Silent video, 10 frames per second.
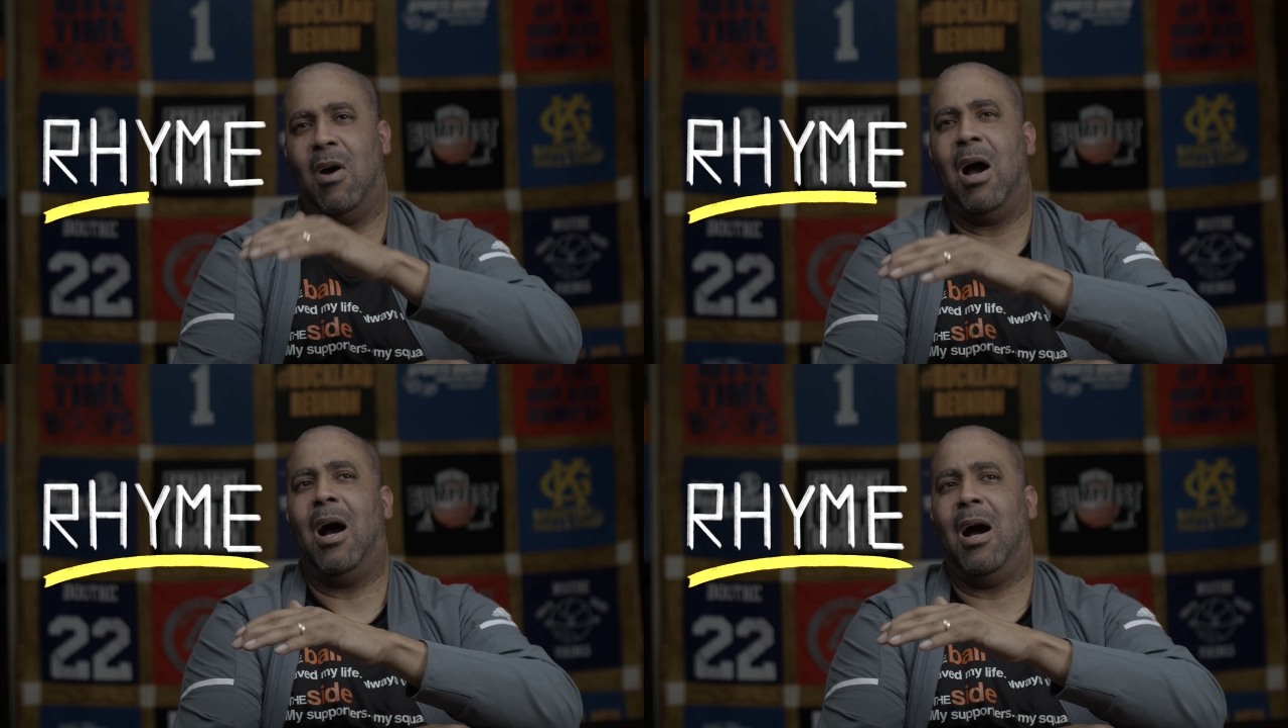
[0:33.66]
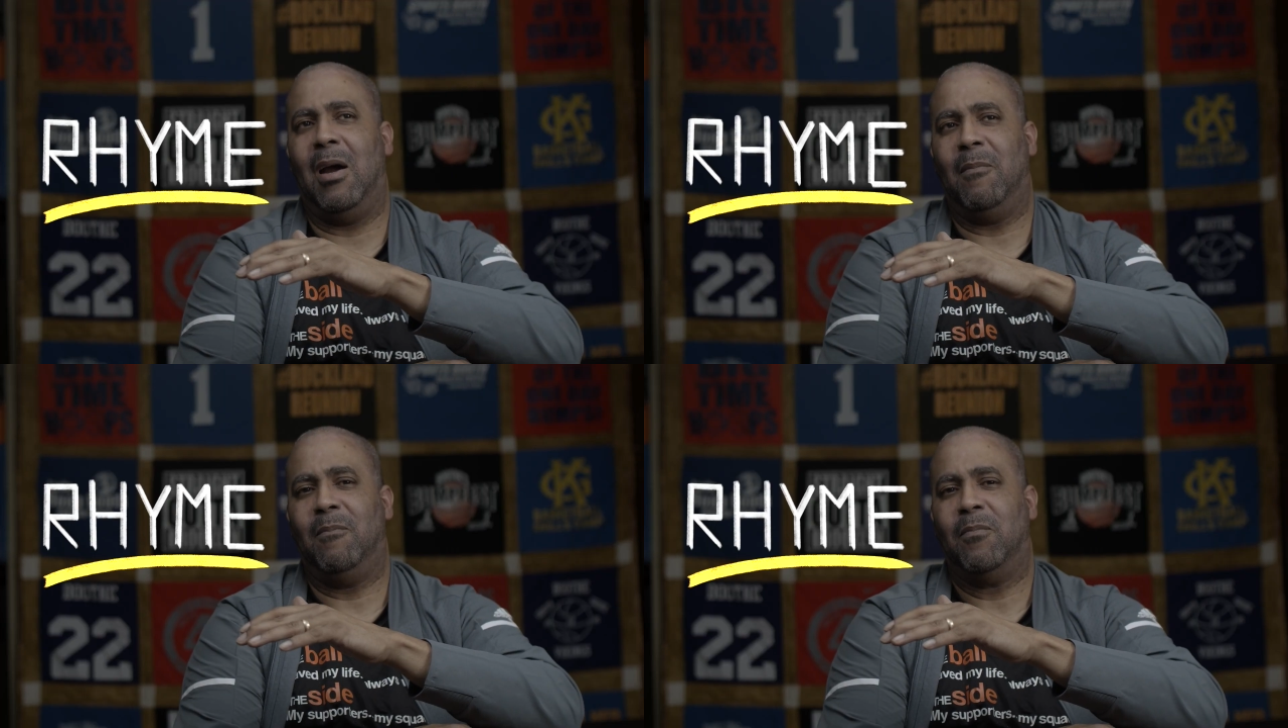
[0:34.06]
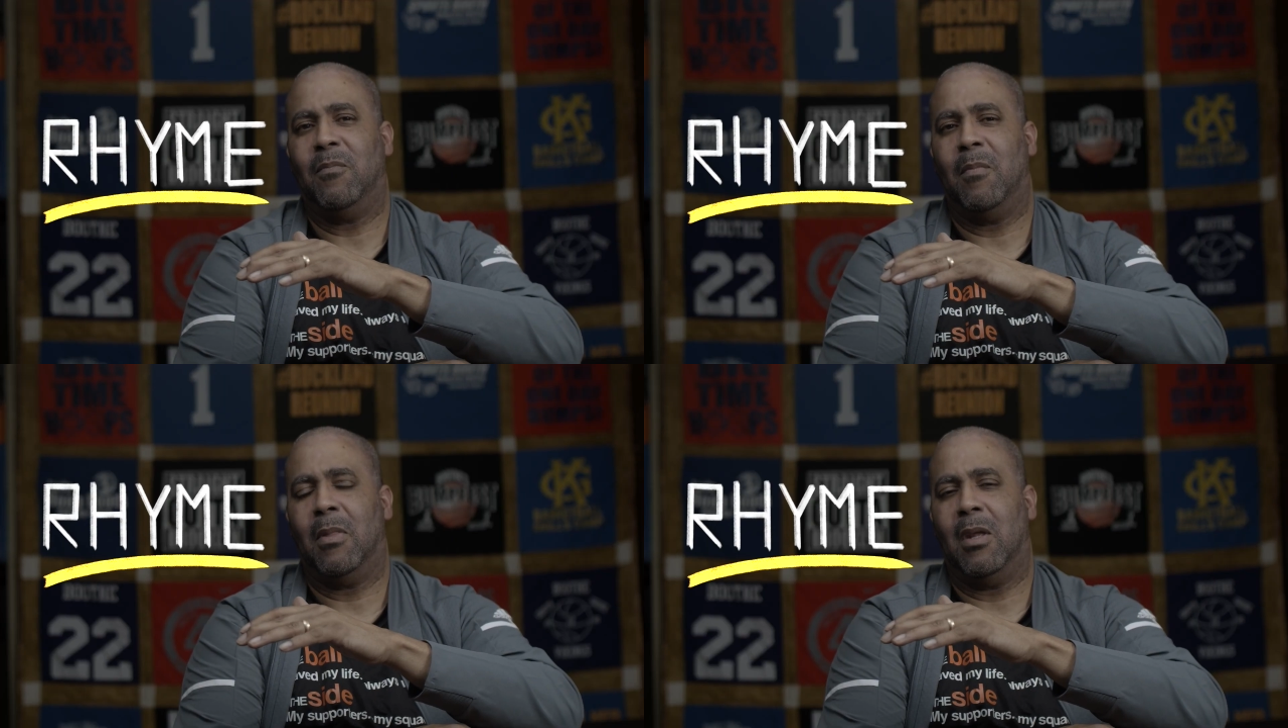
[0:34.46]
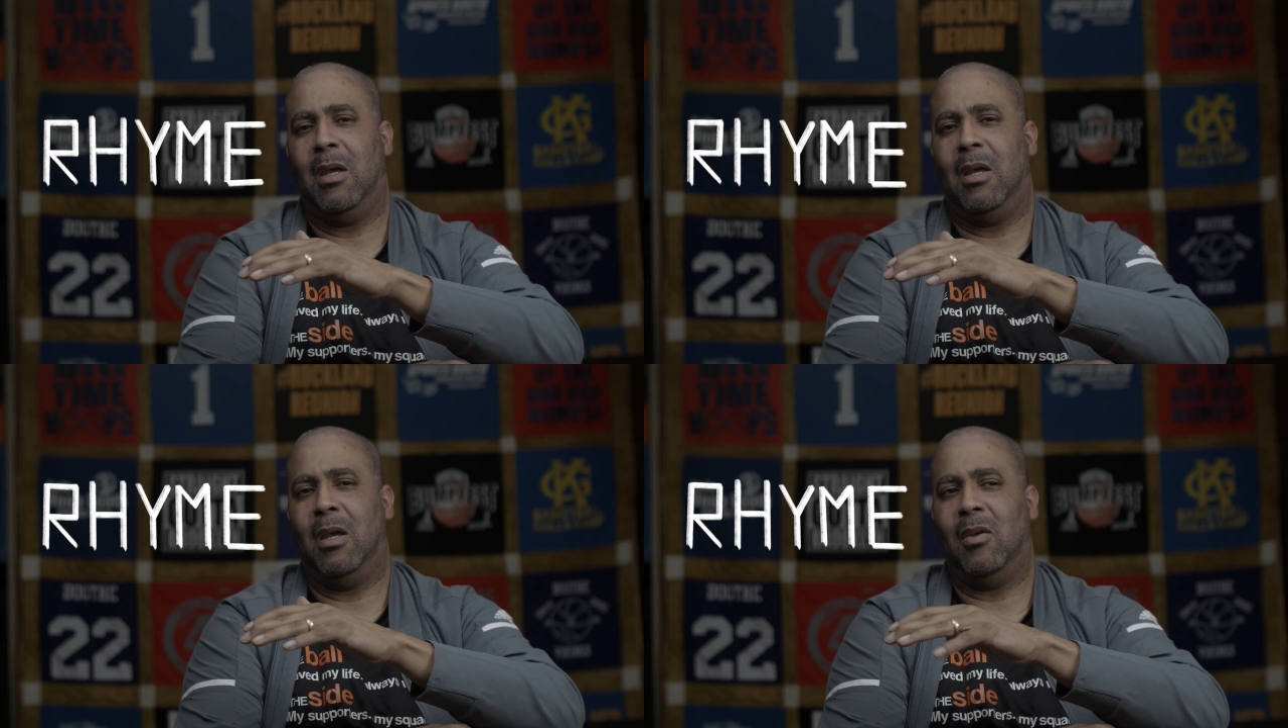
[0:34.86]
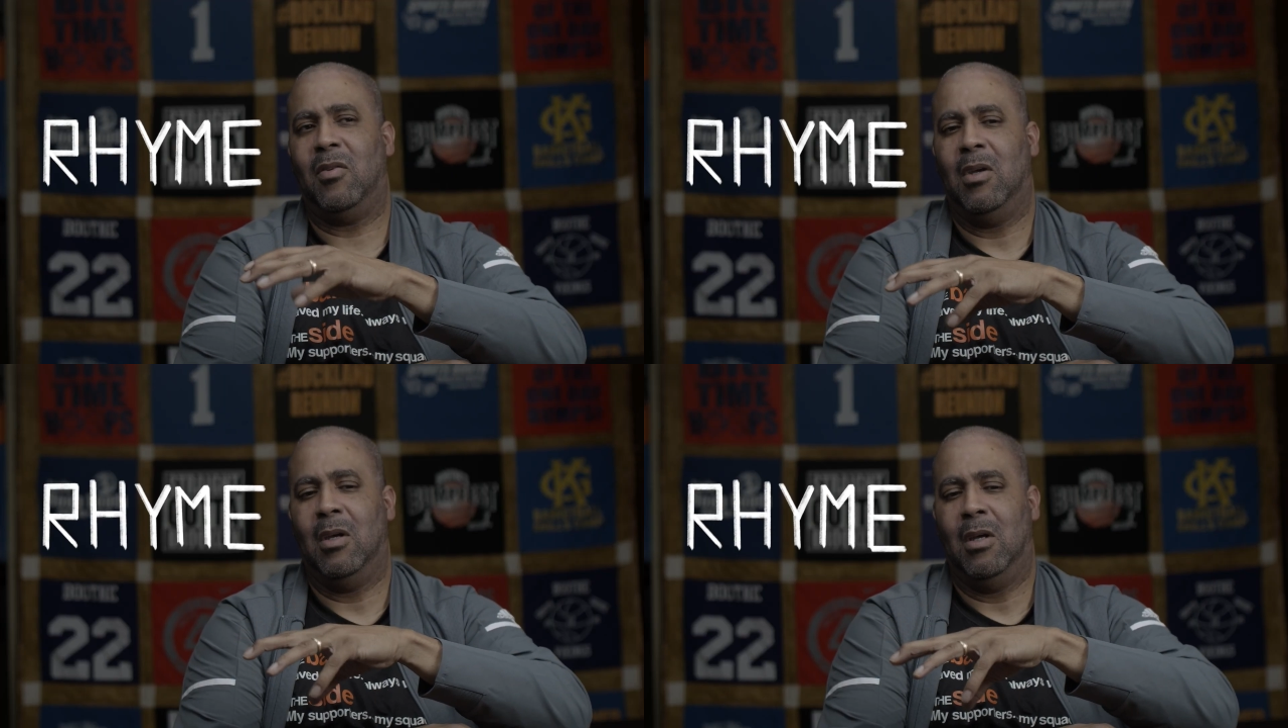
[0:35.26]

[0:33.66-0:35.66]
rhyme is,